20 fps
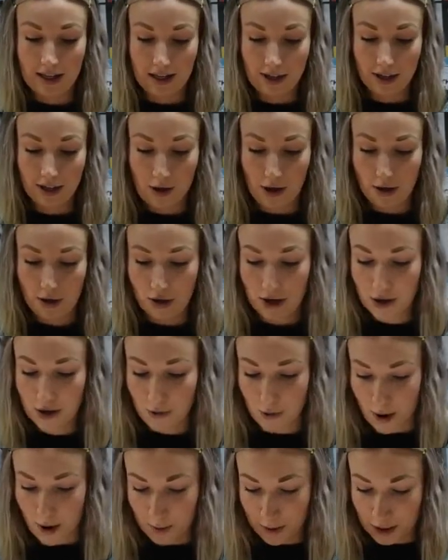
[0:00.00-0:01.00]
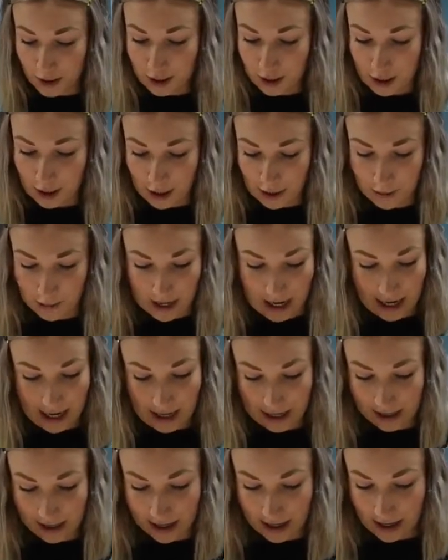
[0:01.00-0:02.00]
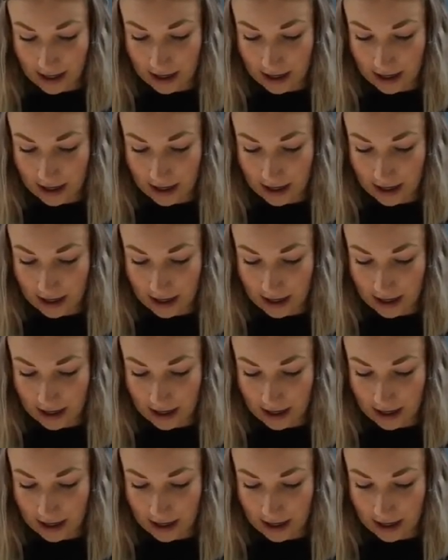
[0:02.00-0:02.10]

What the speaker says: So I think what I'm going to do is